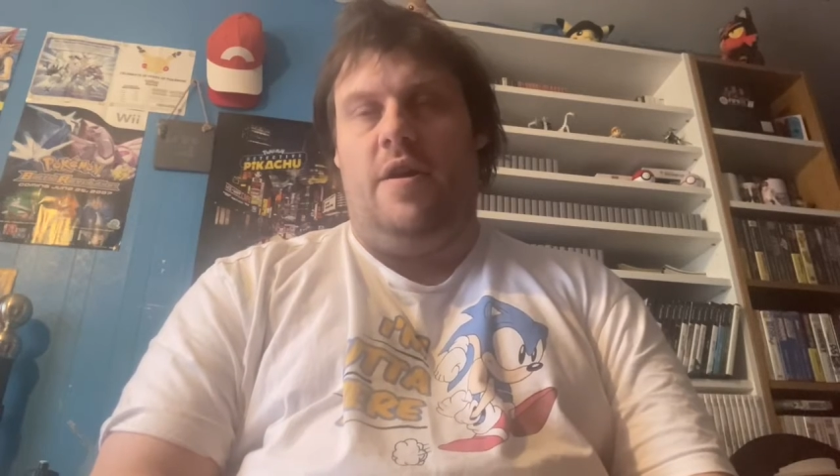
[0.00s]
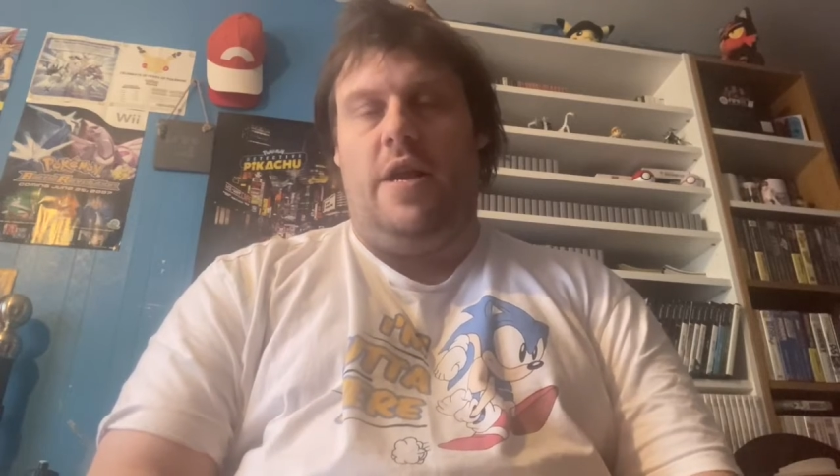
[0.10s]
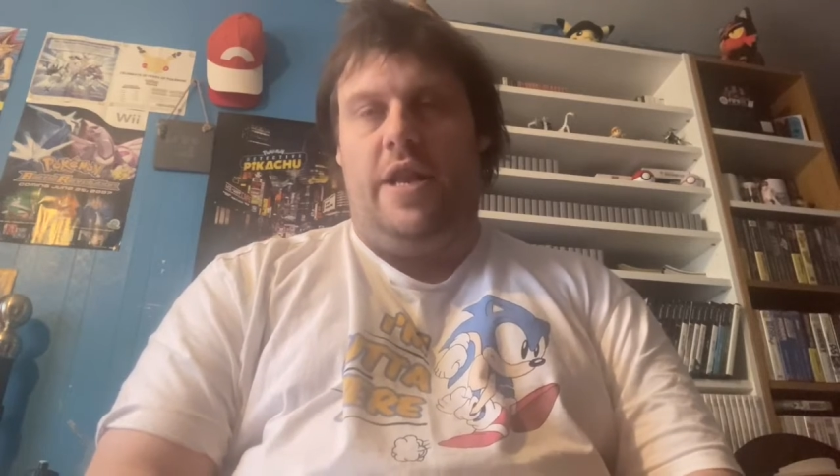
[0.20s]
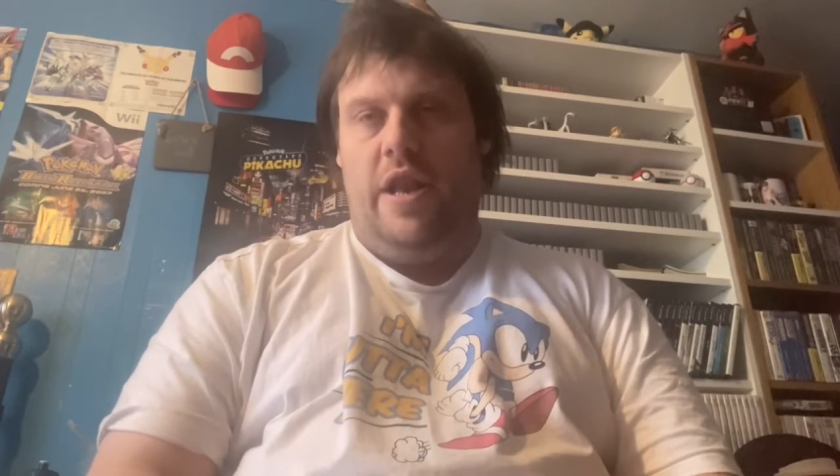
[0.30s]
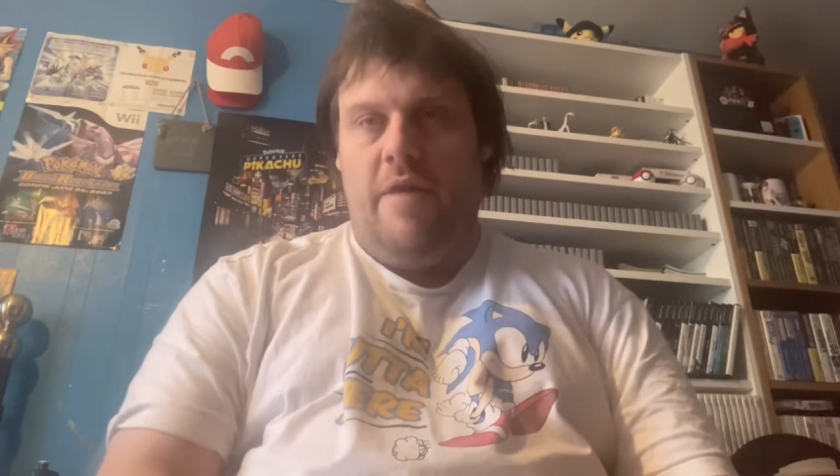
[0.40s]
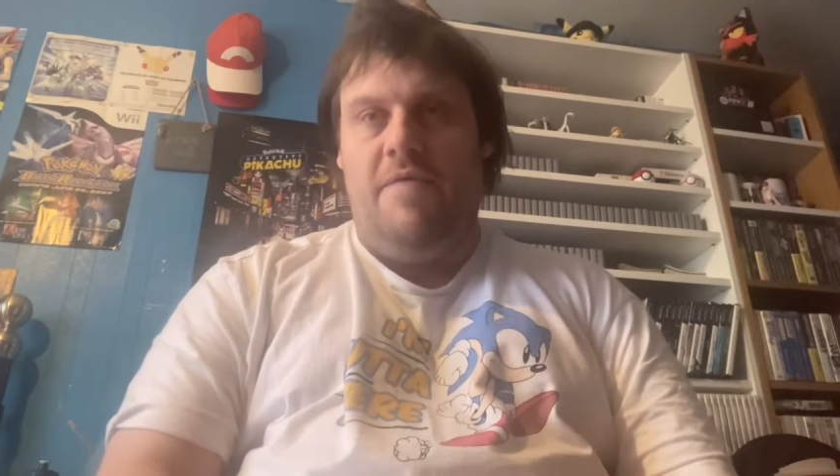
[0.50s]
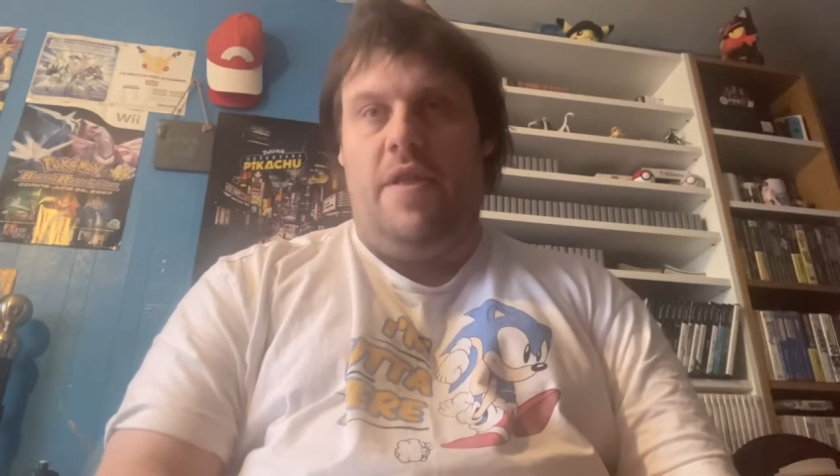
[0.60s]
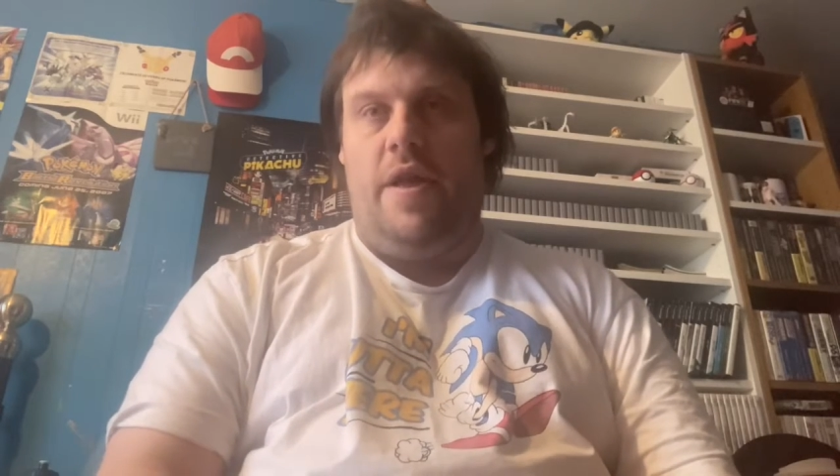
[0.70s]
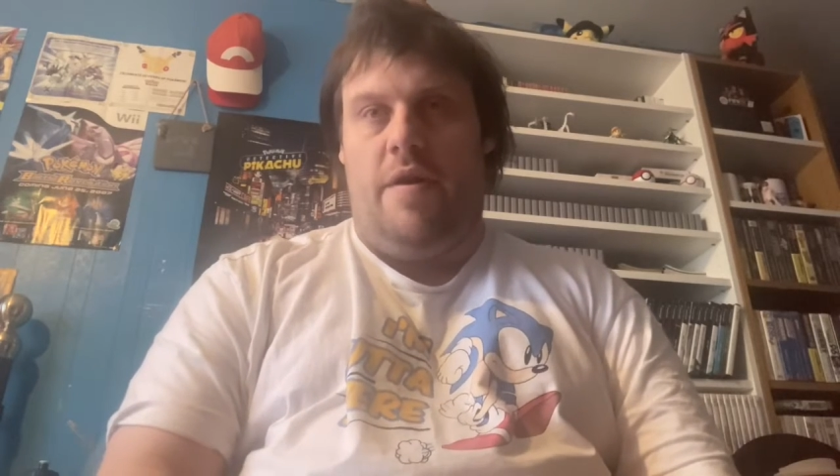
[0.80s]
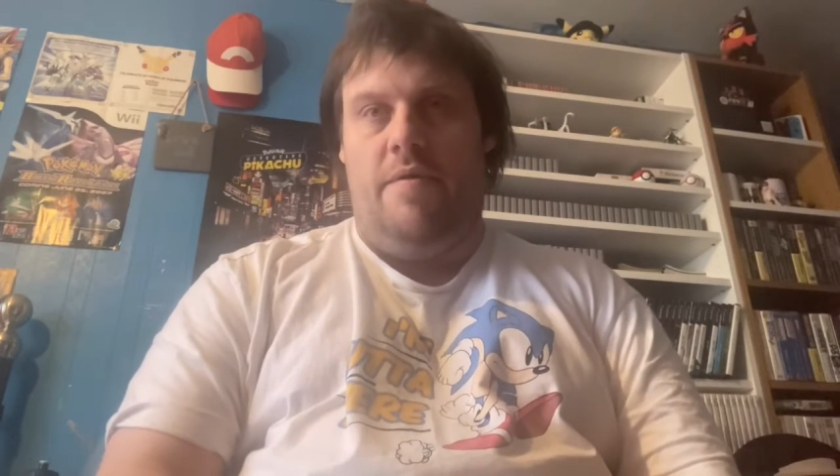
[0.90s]
I'd love to
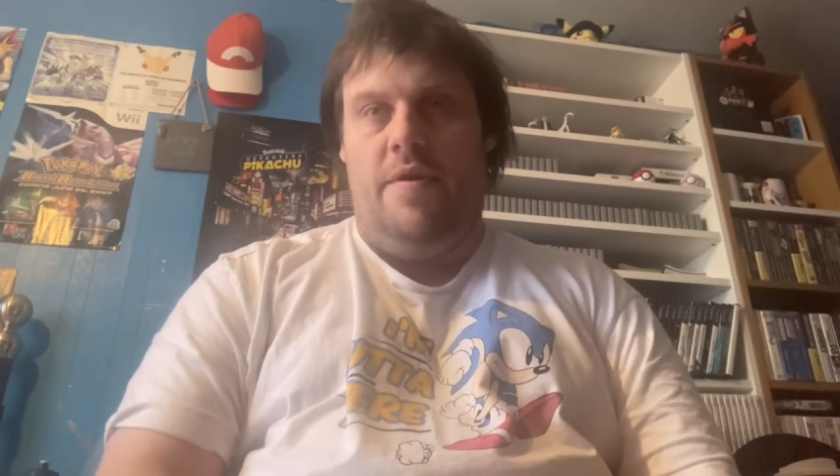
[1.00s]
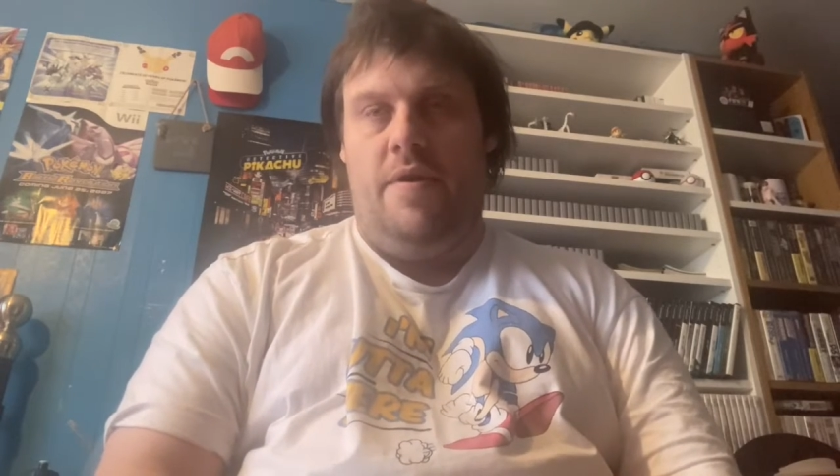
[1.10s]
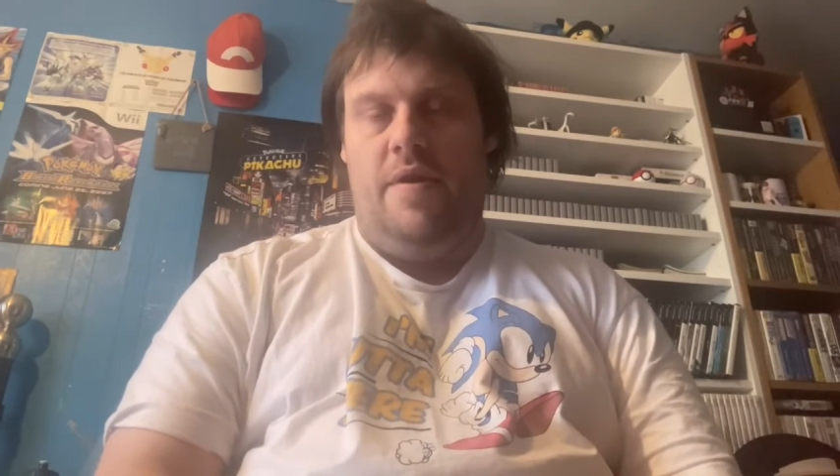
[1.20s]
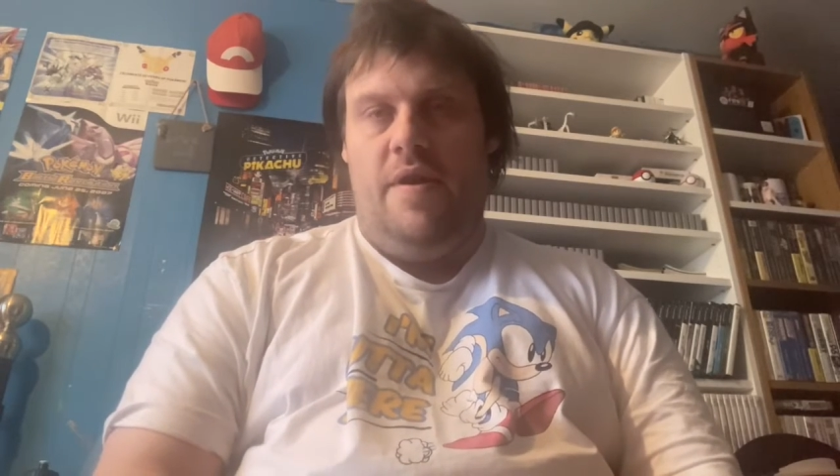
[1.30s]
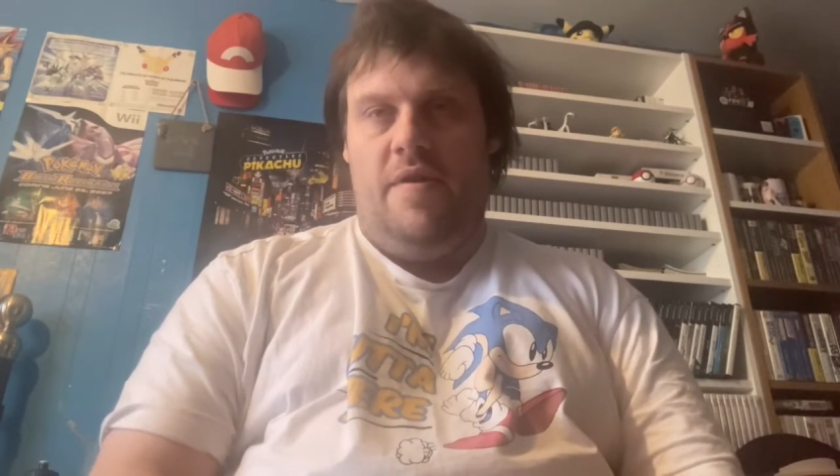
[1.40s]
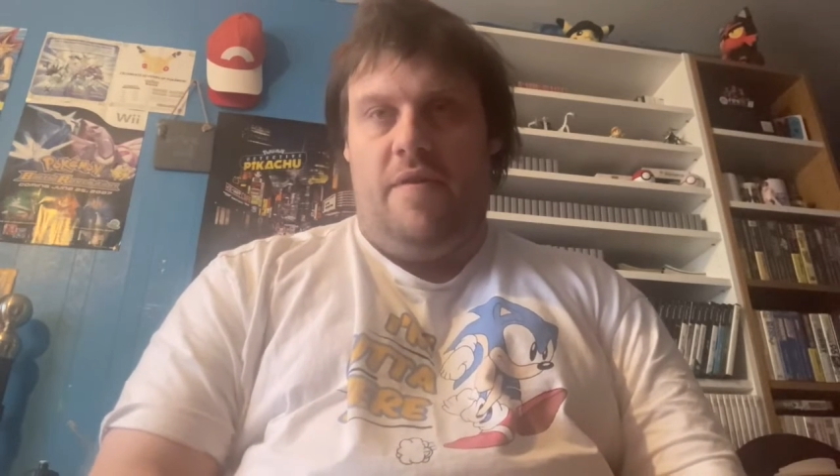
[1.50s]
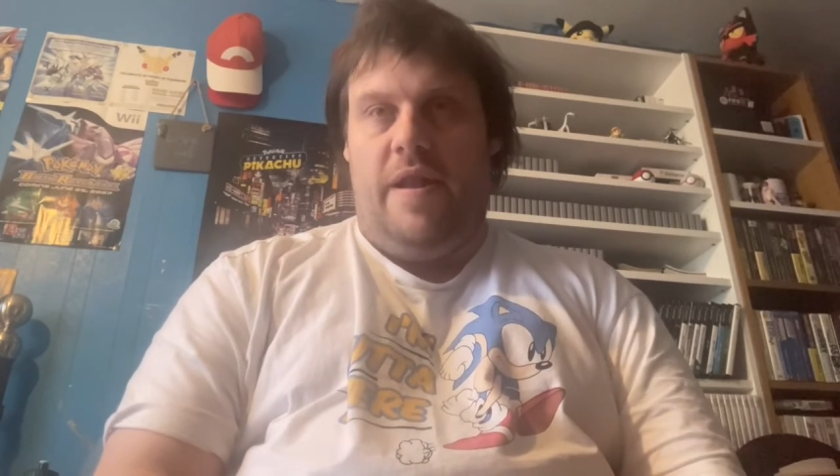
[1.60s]
know, so